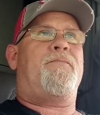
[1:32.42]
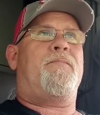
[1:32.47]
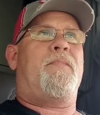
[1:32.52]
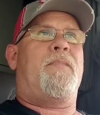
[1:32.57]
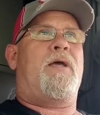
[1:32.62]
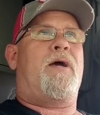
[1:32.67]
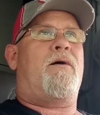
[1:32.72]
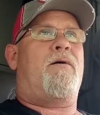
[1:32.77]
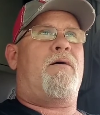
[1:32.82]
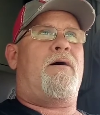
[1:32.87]

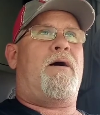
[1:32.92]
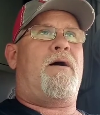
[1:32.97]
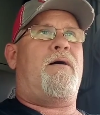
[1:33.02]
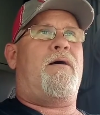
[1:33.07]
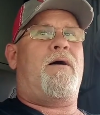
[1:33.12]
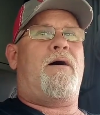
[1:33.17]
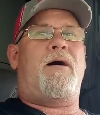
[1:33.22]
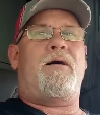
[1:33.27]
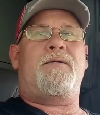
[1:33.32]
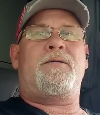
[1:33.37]

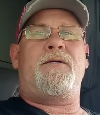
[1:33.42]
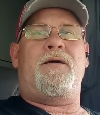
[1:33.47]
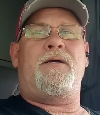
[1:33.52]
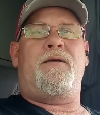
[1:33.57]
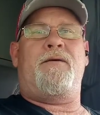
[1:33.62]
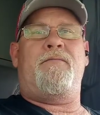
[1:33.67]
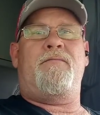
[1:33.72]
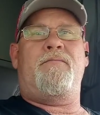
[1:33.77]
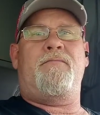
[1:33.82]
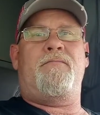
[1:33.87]
Now, I'll tell
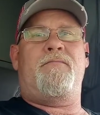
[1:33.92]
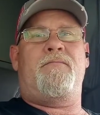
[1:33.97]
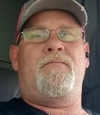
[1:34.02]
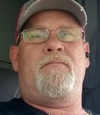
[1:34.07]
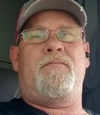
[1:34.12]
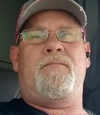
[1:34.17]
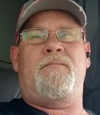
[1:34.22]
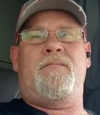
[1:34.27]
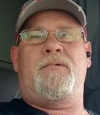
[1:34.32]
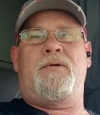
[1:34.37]
you,
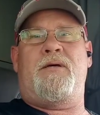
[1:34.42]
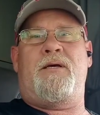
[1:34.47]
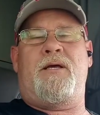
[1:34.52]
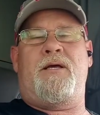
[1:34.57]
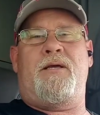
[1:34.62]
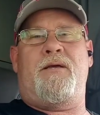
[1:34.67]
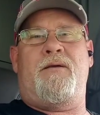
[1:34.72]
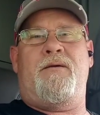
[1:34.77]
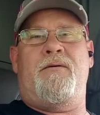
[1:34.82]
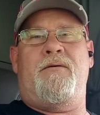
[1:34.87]

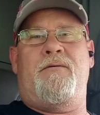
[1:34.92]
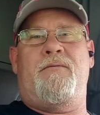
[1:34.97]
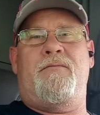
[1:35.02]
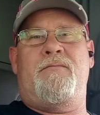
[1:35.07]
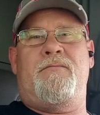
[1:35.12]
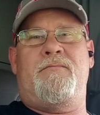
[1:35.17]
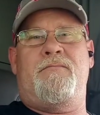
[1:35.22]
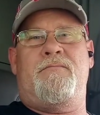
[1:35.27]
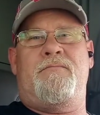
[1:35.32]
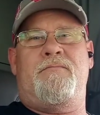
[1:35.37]
a
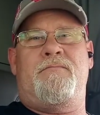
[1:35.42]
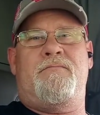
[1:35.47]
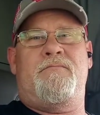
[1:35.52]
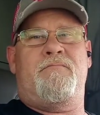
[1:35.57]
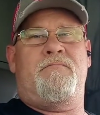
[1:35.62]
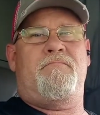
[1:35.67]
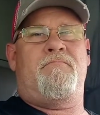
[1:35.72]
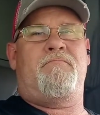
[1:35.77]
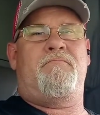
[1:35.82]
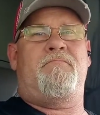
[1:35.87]

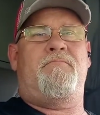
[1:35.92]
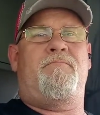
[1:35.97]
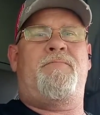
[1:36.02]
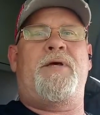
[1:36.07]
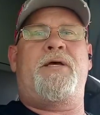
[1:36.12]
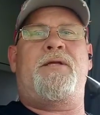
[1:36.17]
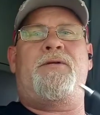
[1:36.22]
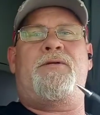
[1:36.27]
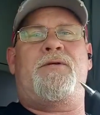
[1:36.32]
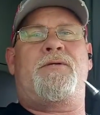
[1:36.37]

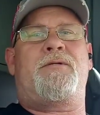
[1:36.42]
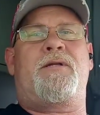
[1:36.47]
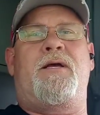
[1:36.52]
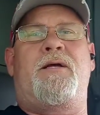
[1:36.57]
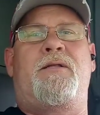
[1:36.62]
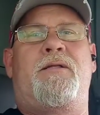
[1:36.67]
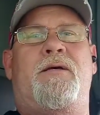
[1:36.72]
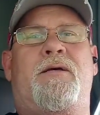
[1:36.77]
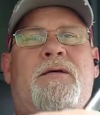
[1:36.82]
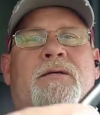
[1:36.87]
pin just
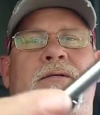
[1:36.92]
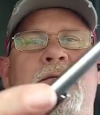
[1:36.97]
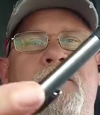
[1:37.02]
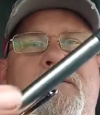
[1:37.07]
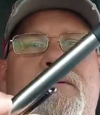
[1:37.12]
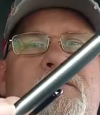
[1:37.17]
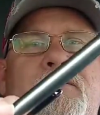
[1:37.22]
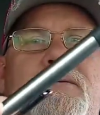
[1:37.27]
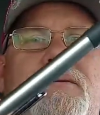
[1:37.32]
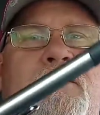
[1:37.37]
like
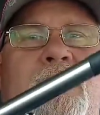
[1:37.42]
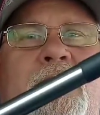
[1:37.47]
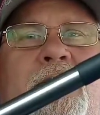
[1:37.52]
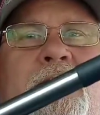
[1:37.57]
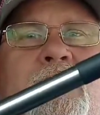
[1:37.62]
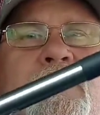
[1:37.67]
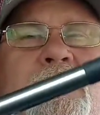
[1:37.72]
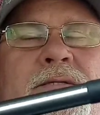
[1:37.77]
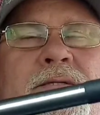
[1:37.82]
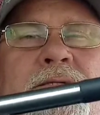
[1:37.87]
this,
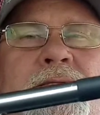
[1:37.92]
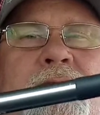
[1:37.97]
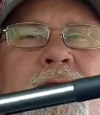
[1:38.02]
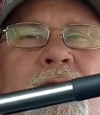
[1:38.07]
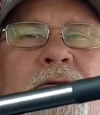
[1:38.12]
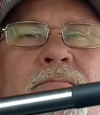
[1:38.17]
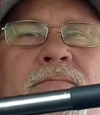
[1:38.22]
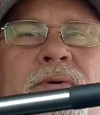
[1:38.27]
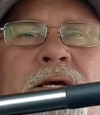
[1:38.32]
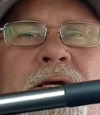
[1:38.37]
it's a
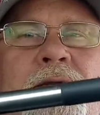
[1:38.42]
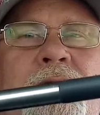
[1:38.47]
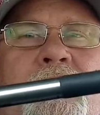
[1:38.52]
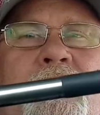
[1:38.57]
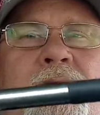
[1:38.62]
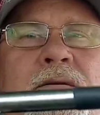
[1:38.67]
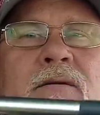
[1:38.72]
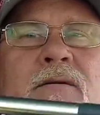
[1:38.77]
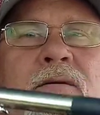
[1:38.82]
steel pin,